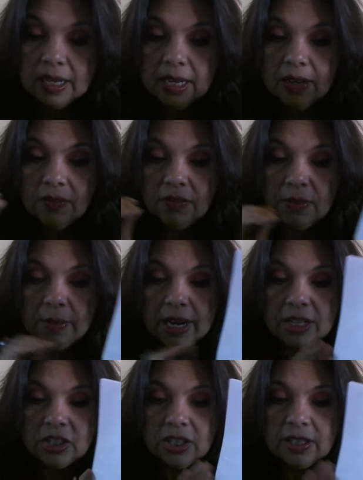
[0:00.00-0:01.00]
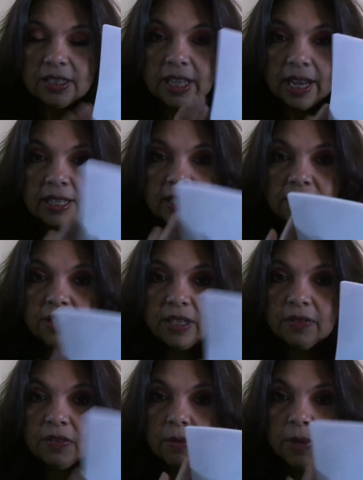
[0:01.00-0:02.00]
information, scientific
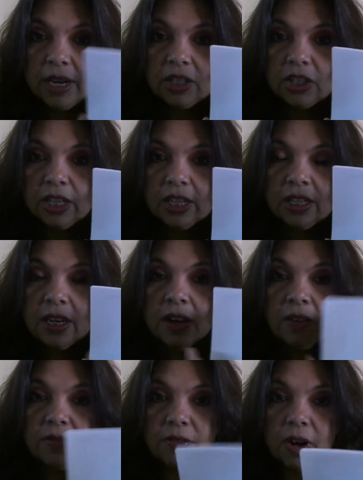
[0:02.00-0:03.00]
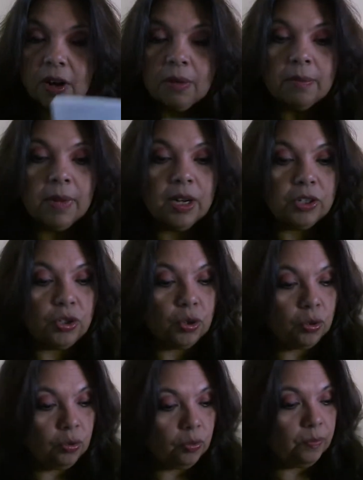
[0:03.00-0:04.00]
information from a
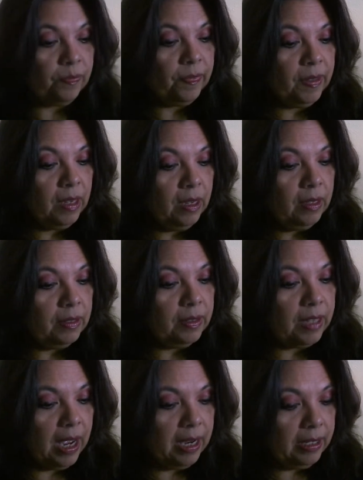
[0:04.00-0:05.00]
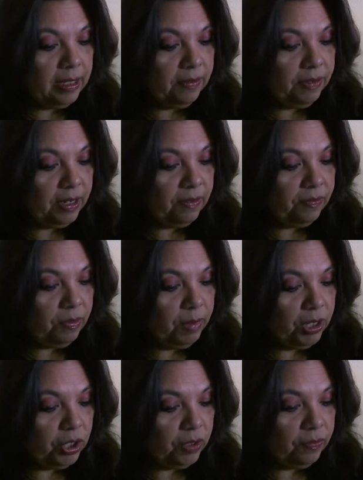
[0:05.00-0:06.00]
journal scientific
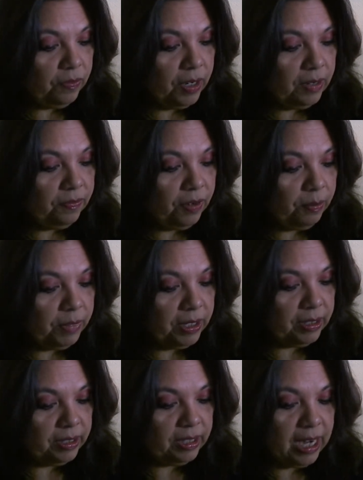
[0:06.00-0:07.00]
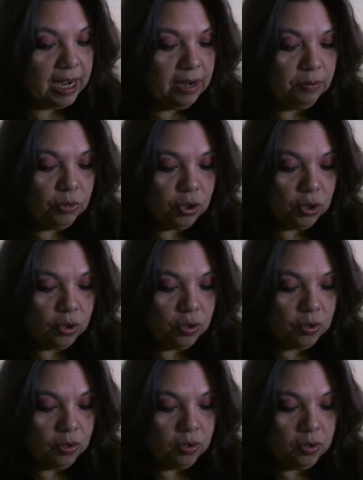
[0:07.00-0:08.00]
information from this same
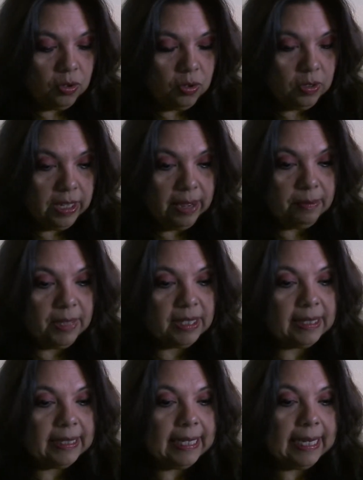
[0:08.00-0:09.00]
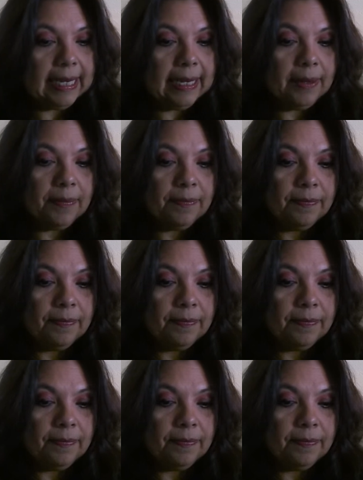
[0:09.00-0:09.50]
journal. Let me see.